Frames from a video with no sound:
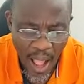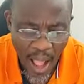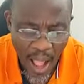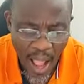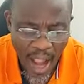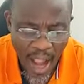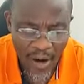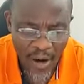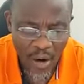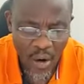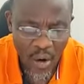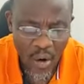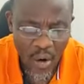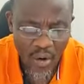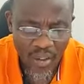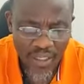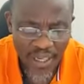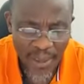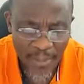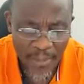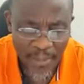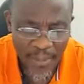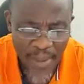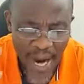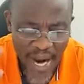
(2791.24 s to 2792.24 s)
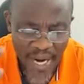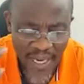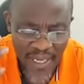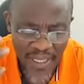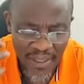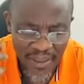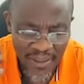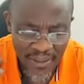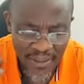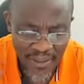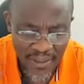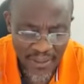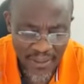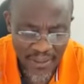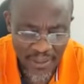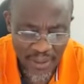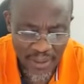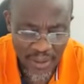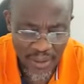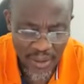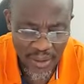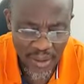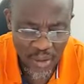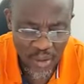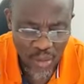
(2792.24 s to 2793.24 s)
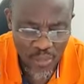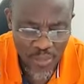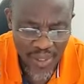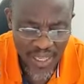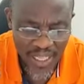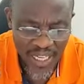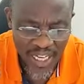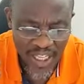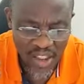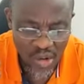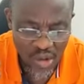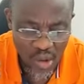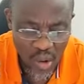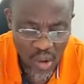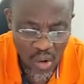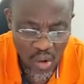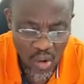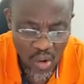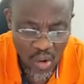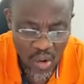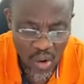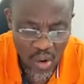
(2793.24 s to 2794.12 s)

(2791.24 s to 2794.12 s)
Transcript: I call them back to be restored